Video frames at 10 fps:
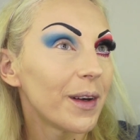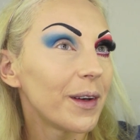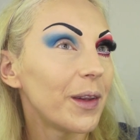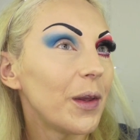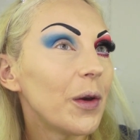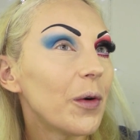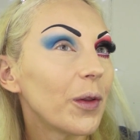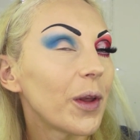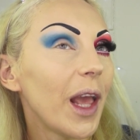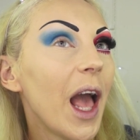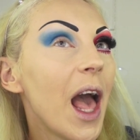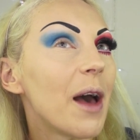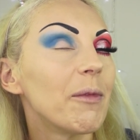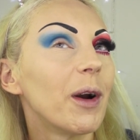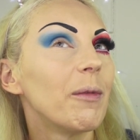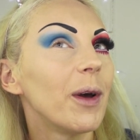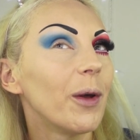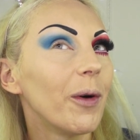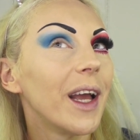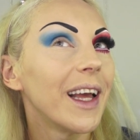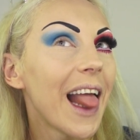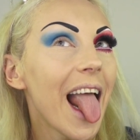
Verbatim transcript: The hue on camera, by the way.